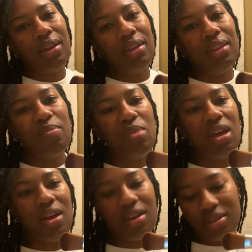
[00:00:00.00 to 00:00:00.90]
the
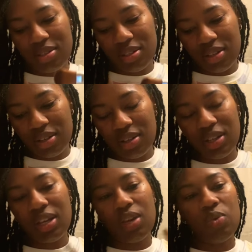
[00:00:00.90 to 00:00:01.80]
mask,
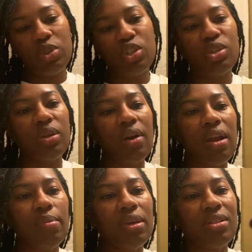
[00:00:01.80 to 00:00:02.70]
and which is great
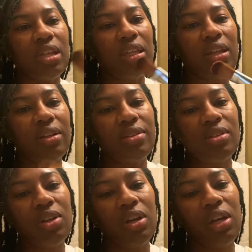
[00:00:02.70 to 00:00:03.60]
because I think it's
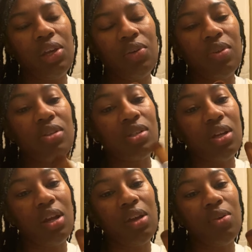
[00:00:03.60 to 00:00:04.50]
gonna help
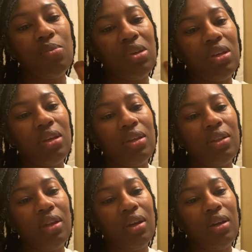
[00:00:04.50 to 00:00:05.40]
me.
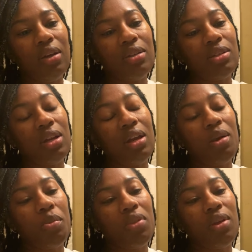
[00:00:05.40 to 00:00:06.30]
It's gonna
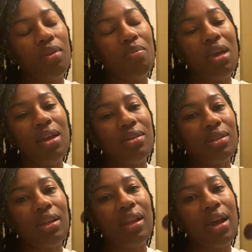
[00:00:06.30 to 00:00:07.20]
help the mask
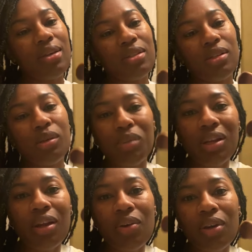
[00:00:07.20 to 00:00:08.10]
last a little bit
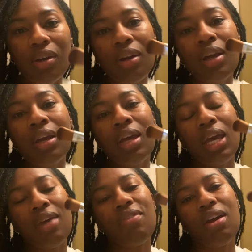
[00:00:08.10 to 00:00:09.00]
longer
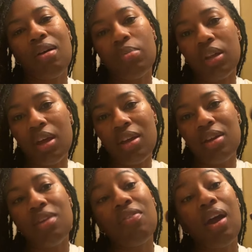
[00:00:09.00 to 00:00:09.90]
if I apply
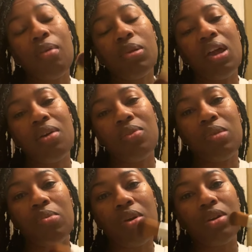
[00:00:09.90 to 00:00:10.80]
it with the
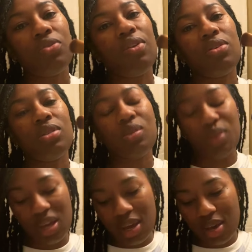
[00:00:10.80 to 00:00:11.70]
brush versus my
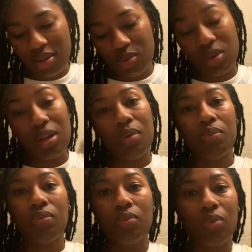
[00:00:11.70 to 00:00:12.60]
hands, with
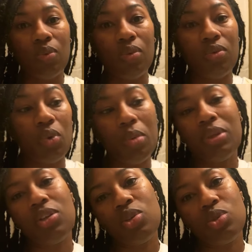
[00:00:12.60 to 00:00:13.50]

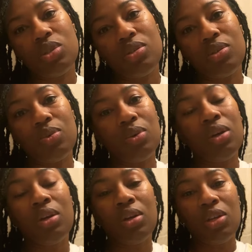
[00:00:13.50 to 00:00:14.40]
normally used to
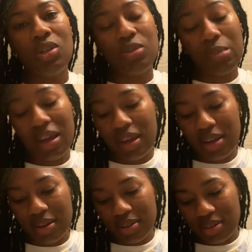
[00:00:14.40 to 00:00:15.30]
using my
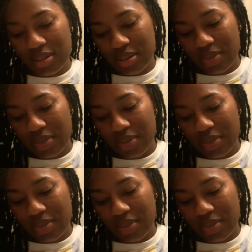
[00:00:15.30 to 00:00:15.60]
hands.